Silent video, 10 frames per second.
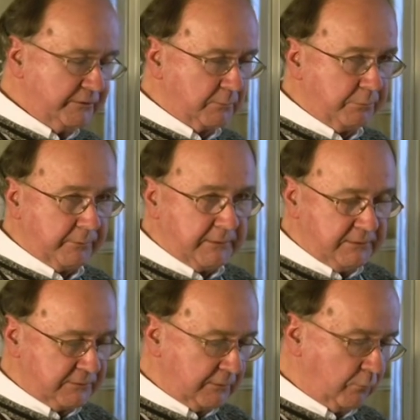a
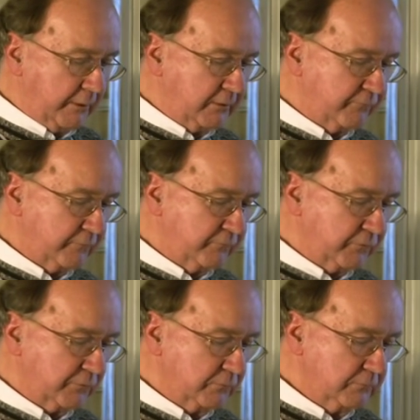breeze and a wonderful
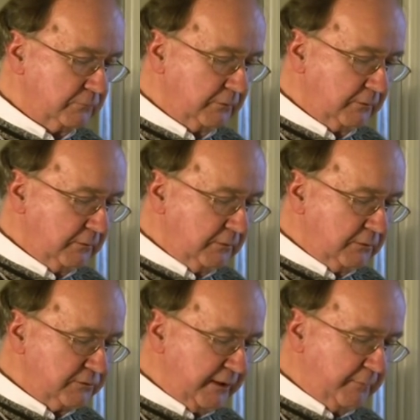view.
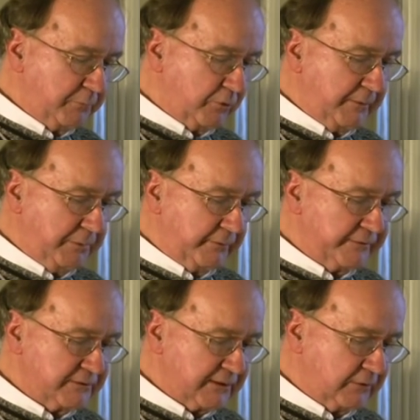Sam Boyd built
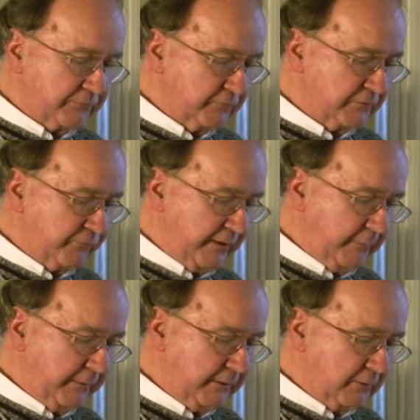this house for his
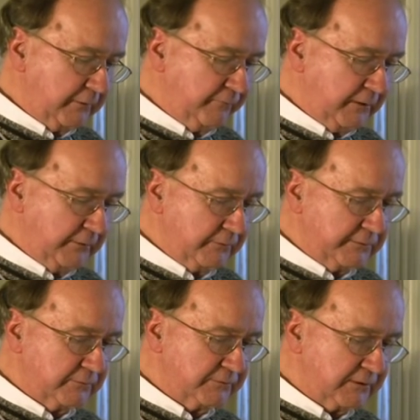family and lived there
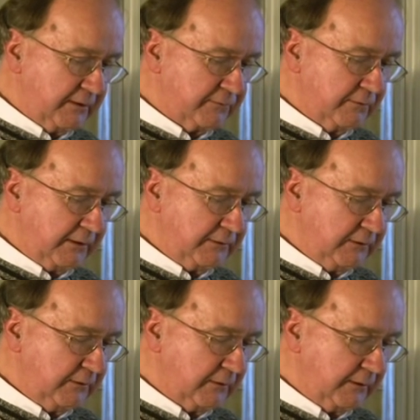until his death in
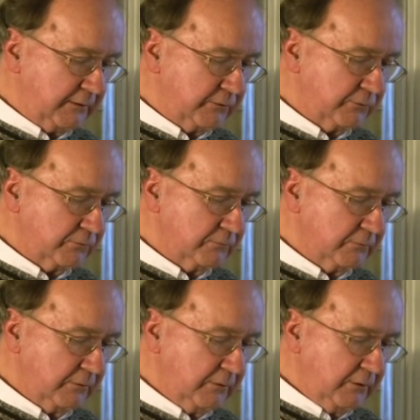1892.
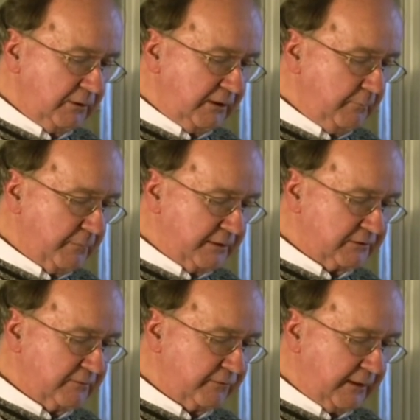He
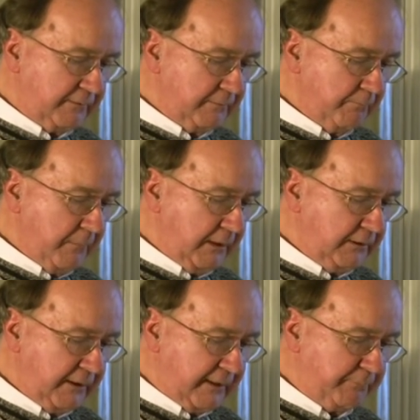must have had
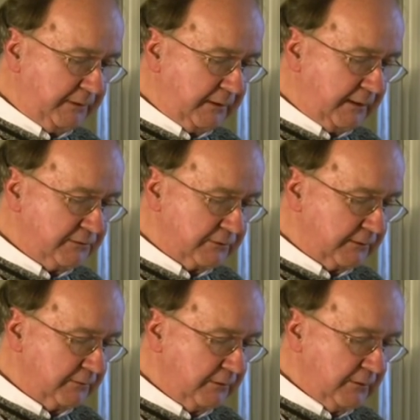many happy days
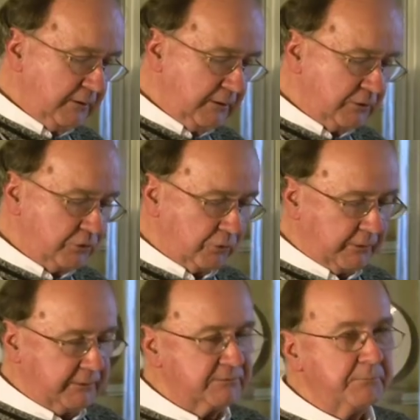there,
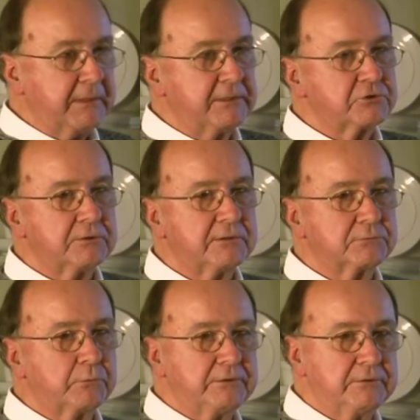enjoyed his mansion
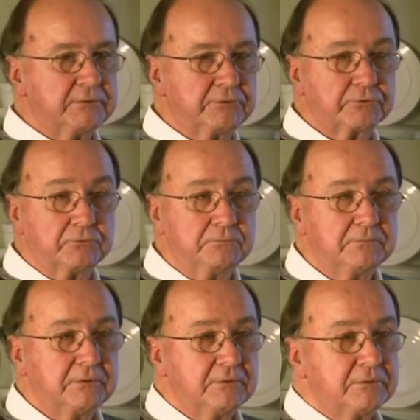as we did too.
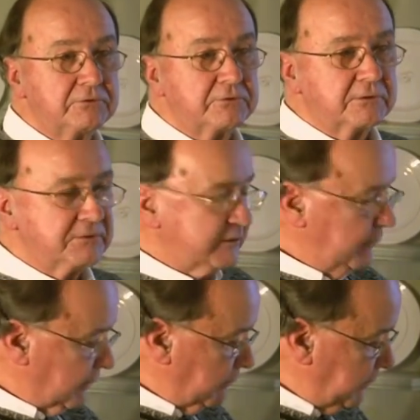You can see
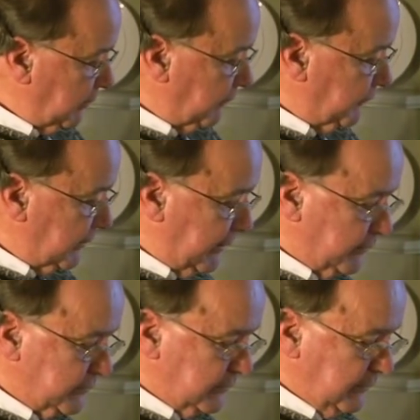what a beautiful
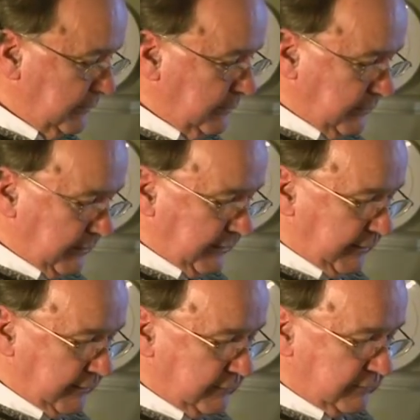house that had,